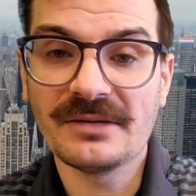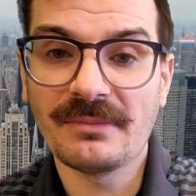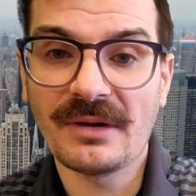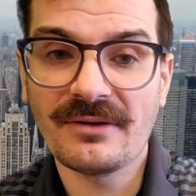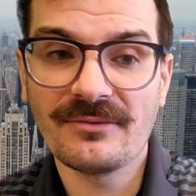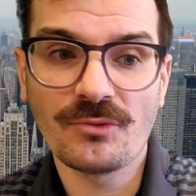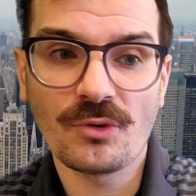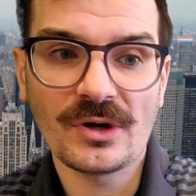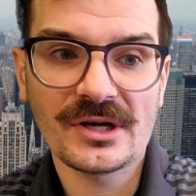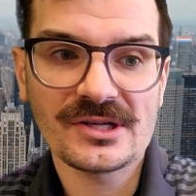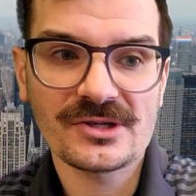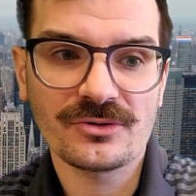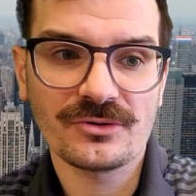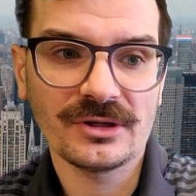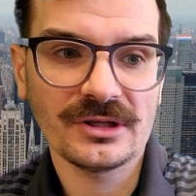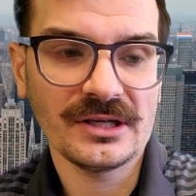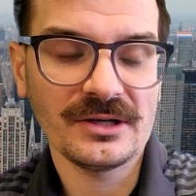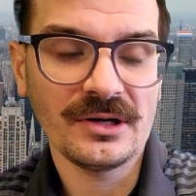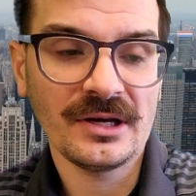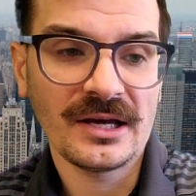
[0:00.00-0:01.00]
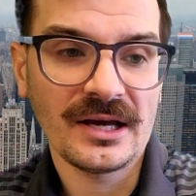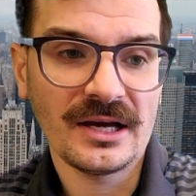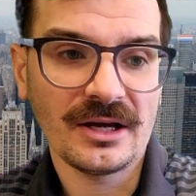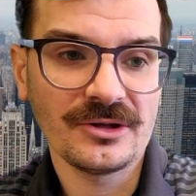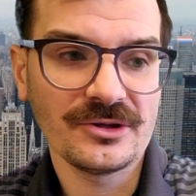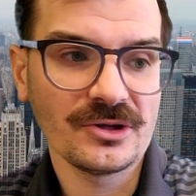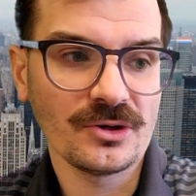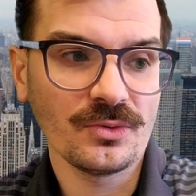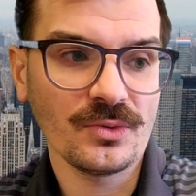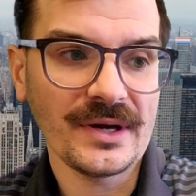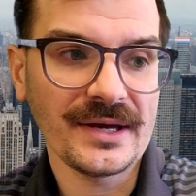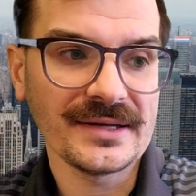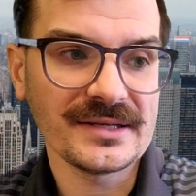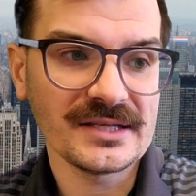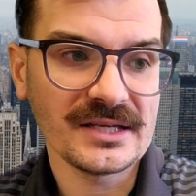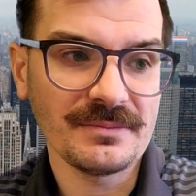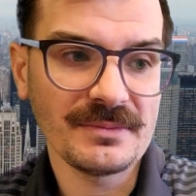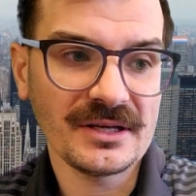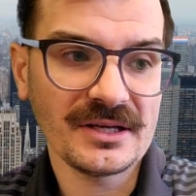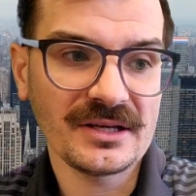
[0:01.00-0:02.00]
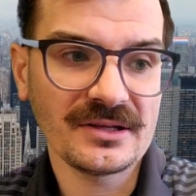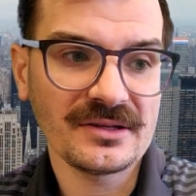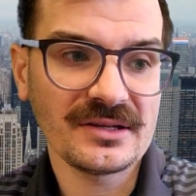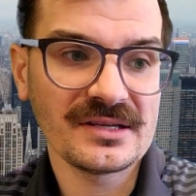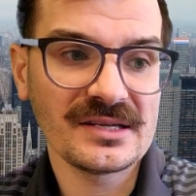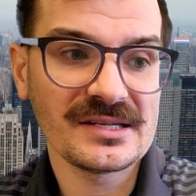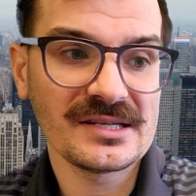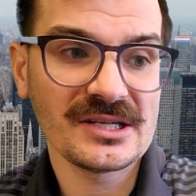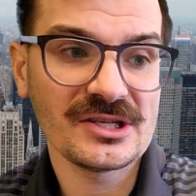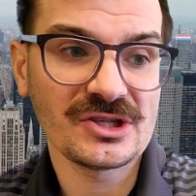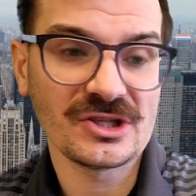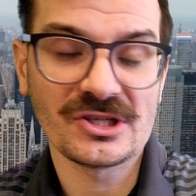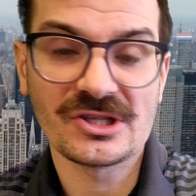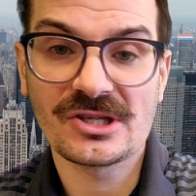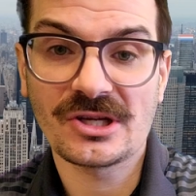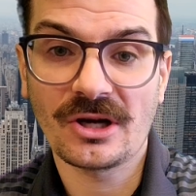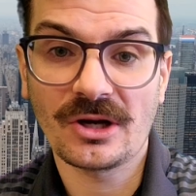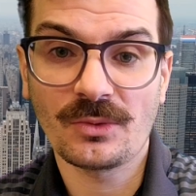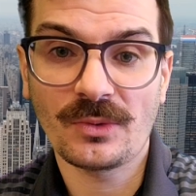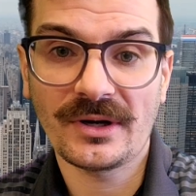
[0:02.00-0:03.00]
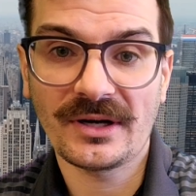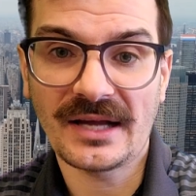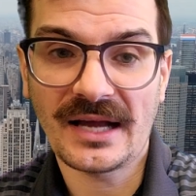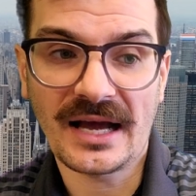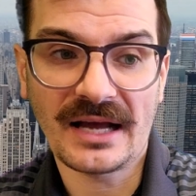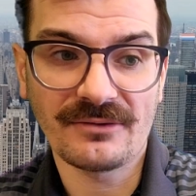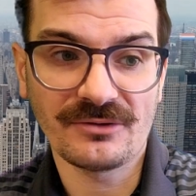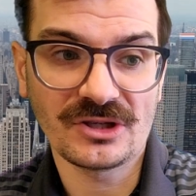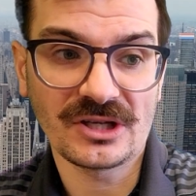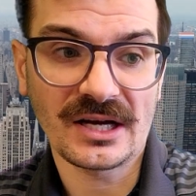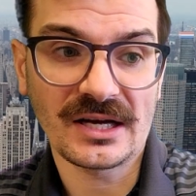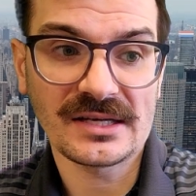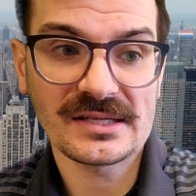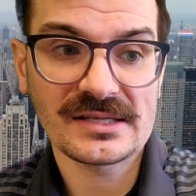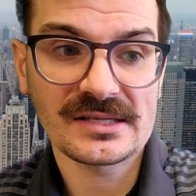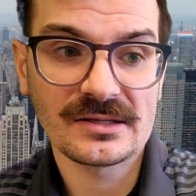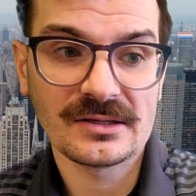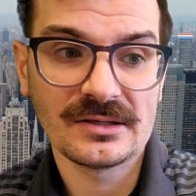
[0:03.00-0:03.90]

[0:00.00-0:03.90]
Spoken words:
my voice really held no weight in making the decisions on where to advertise.